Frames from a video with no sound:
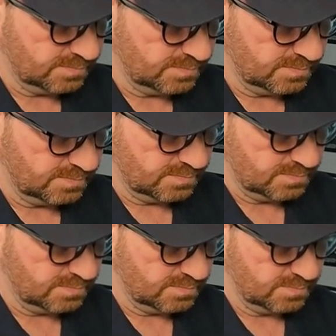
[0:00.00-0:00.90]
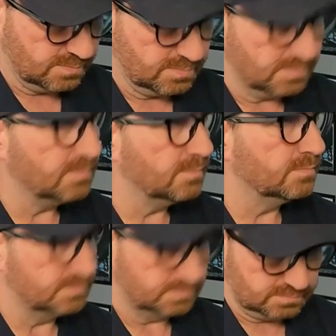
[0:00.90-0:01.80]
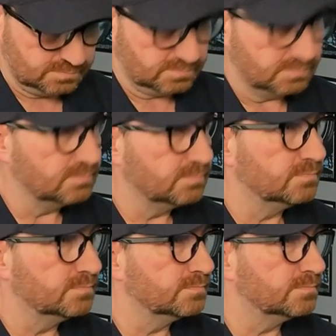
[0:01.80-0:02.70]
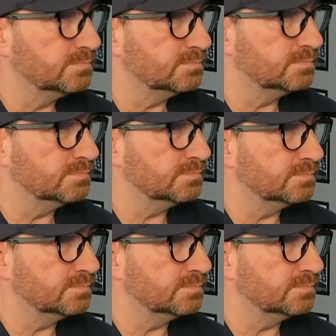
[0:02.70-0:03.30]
[no speech]